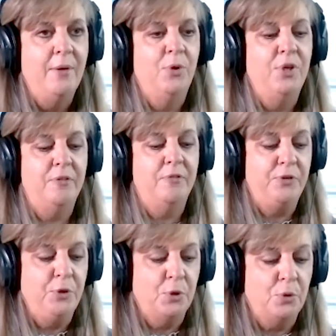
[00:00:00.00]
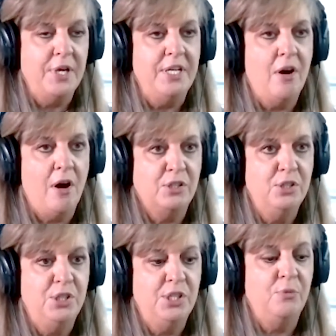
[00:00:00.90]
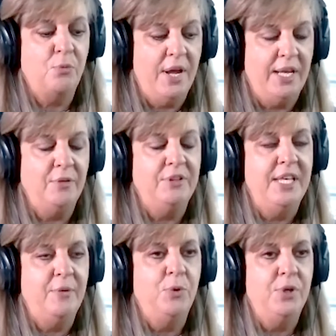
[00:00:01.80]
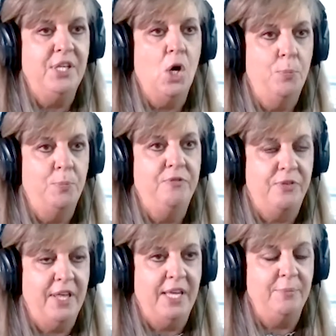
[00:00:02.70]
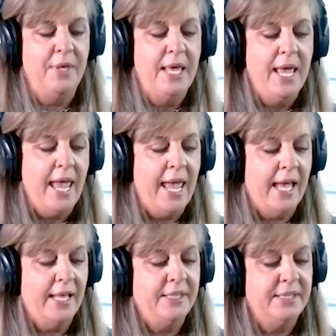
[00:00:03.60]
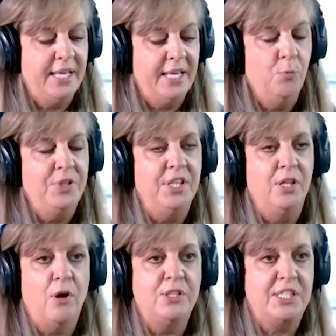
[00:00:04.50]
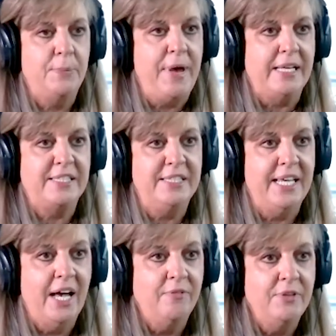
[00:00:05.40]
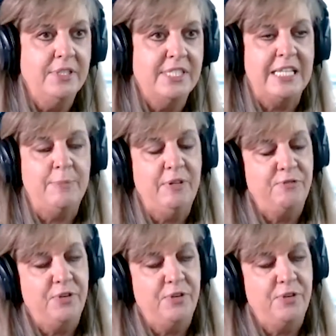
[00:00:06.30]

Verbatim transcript: with a fuel and oxygen rate than with an open flame. And then with the large capacity oven stemming